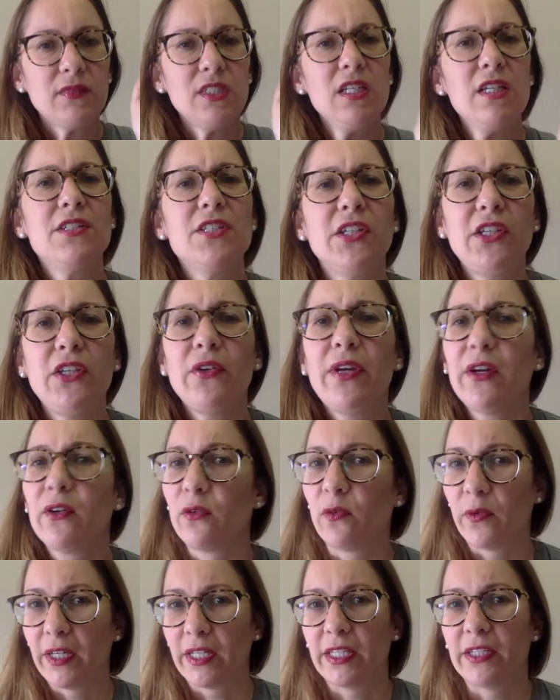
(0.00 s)
until you get
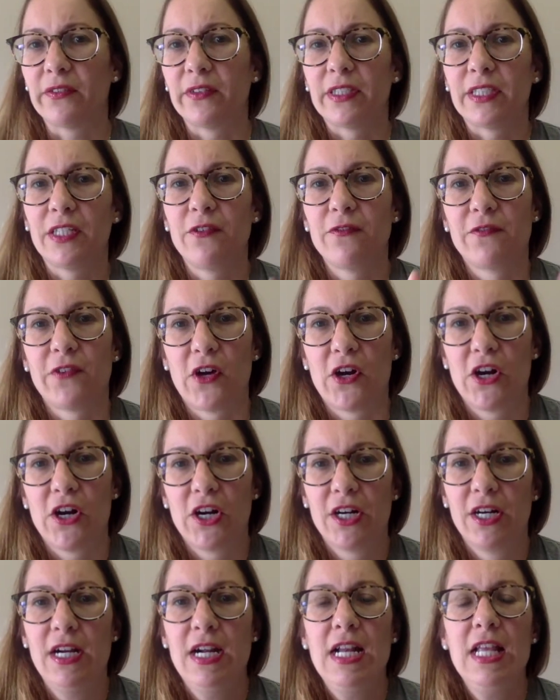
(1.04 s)
really, really
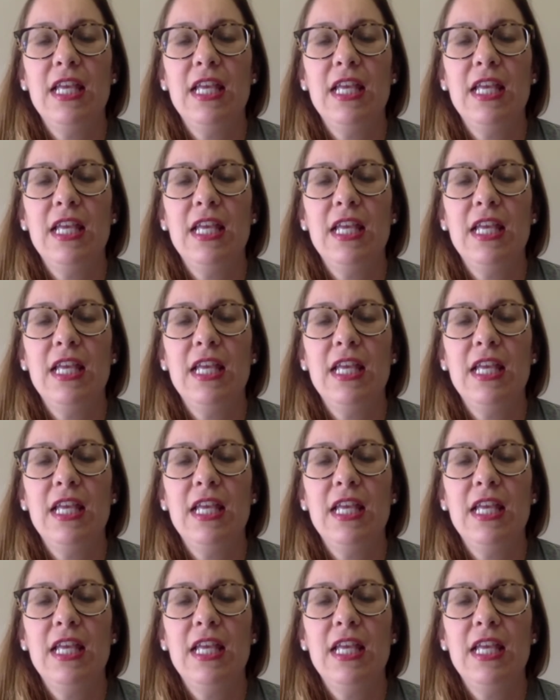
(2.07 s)
far